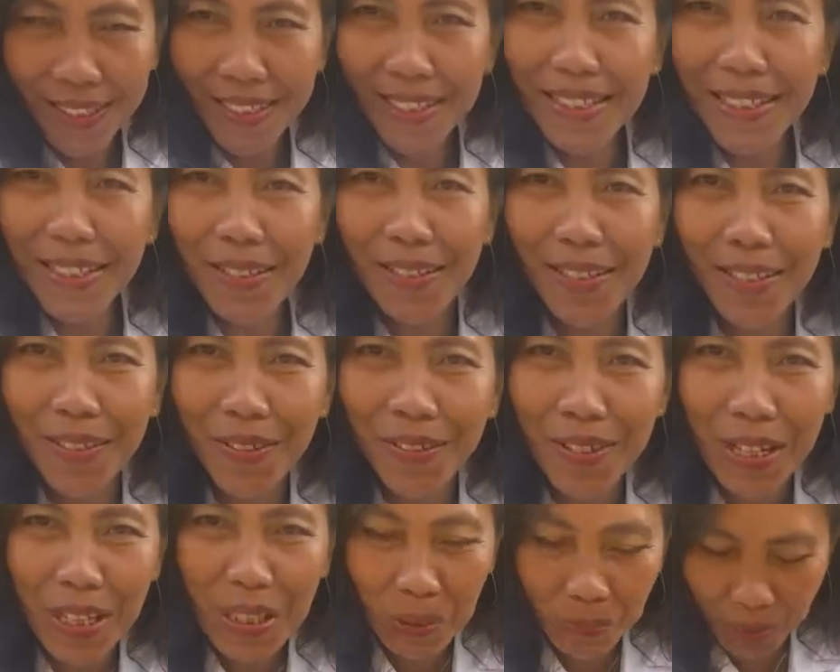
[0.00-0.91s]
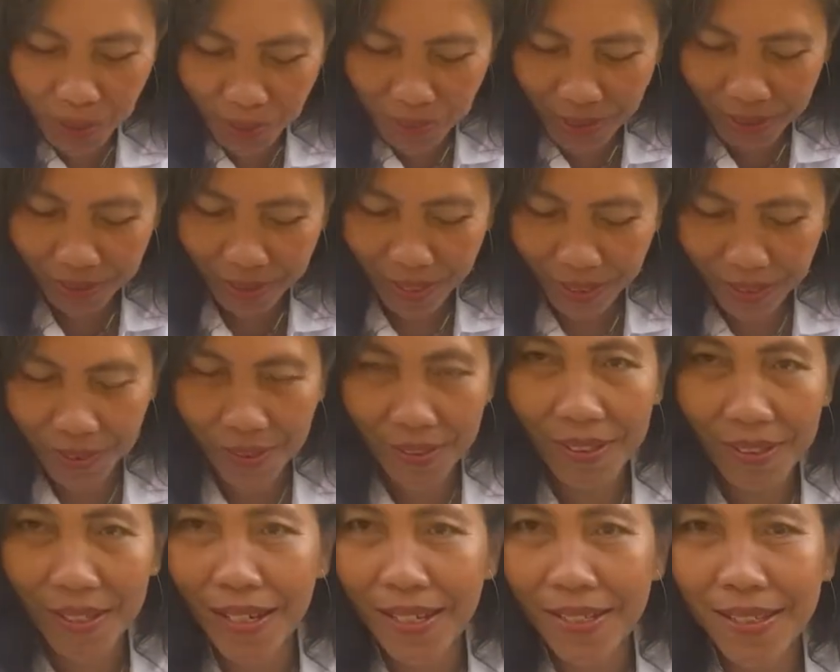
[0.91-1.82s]
This is a good
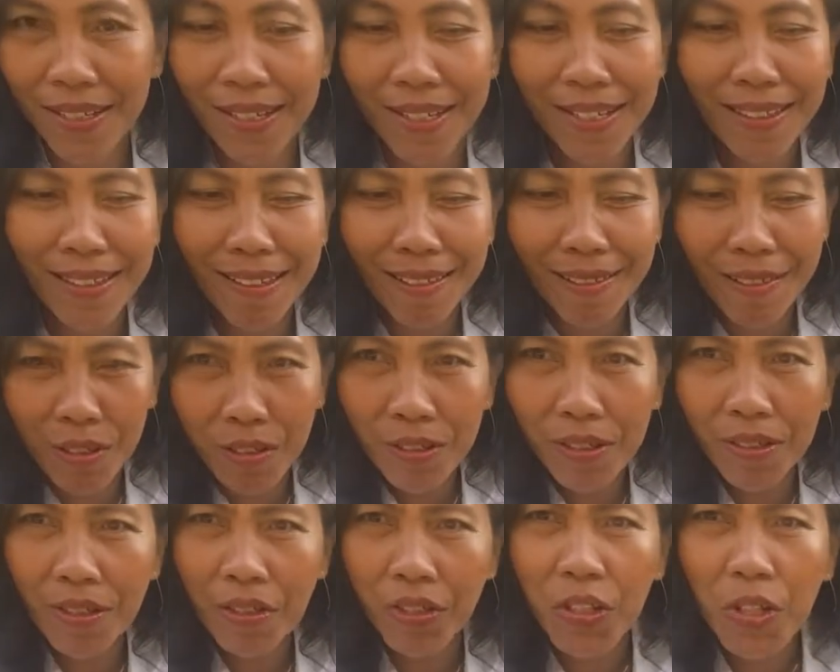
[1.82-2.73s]
experimentation, guys, and it is good.